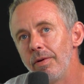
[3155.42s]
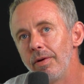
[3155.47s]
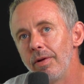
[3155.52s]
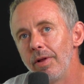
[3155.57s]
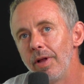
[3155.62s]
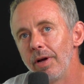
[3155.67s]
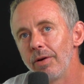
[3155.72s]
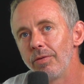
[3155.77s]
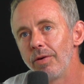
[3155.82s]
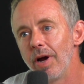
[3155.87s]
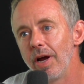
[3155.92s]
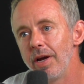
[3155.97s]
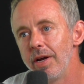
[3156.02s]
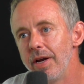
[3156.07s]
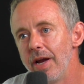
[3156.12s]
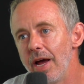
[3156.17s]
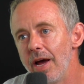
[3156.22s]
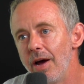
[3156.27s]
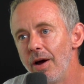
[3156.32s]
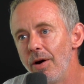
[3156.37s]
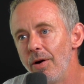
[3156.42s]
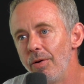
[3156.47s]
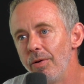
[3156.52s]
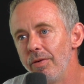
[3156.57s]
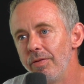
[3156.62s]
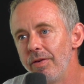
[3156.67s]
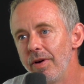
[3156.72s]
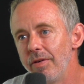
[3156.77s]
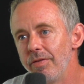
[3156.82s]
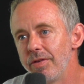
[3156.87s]
like right now,
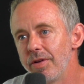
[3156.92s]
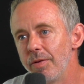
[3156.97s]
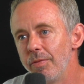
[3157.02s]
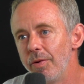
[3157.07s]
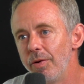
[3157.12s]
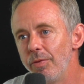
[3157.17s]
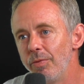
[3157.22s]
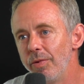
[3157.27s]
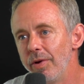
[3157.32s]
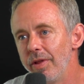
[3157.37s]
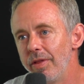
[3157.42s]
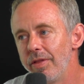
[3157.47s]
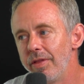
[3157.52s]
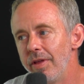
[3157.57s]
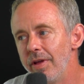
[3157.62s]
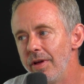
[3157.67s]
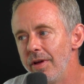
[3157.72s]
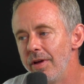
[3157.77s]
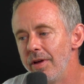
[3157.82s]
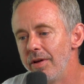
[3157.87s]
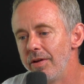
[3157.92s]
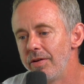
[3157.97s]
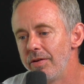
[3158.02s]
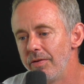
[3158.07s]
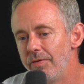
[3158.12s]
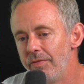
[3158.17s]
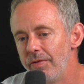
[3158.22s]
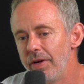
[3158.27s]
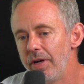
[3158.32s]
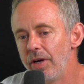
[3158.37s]
if I have someone with
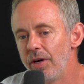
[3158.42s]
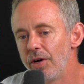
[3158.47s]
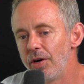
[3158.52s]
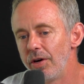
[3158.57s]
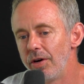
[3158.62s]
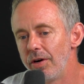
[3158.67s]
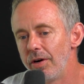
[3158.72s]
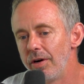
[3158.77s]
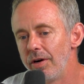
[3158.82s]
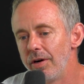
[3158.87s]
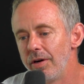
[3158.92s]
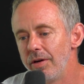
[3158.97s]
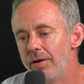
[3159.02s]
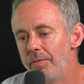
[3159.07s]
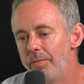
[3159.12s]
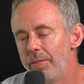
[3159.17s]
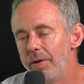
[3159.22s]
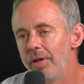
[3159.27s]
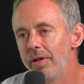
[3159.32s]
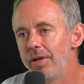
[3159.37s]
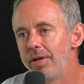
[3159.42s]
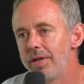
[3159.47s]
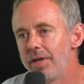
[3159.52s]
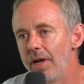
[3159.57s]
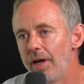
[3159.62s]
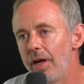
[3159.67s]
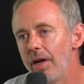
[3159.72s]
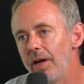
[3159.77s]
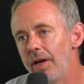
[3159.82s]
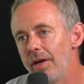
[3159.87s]
severe
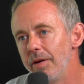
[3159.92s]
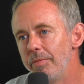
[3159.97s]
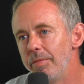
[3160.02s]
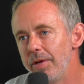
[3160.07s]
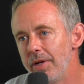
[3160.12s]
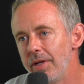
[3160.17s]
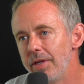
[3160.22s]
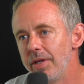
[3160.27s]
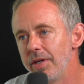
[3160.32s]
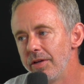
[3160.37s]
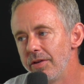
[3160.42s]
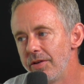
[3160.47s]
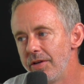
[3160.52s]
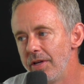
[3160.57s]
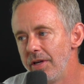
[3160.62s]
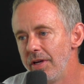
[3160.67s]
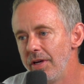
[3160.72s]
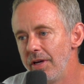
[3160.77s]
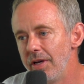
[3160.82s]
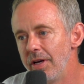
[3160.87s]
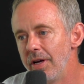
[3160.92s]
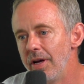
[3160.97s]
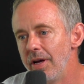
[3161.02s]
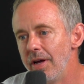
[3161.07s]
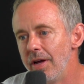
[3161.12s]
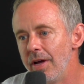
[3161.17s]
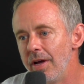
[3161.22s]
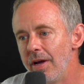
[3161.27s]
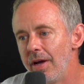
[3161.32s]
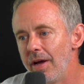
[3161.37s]
debilitating PTSD
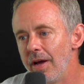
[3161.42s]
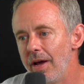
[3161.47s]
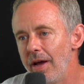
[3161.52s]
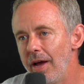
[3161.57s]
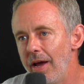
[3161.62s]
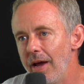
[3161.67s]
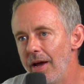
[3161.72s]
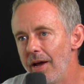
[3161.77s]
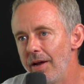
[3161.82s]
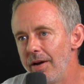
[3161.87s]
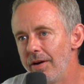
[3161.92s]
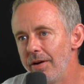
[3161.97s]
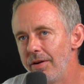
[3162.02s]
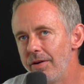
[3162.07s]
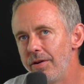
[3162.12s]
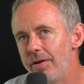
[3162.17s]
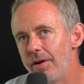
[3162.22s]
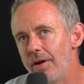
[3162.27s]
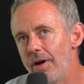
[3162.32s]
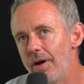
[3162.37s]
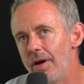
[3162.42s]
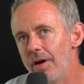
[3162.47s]
and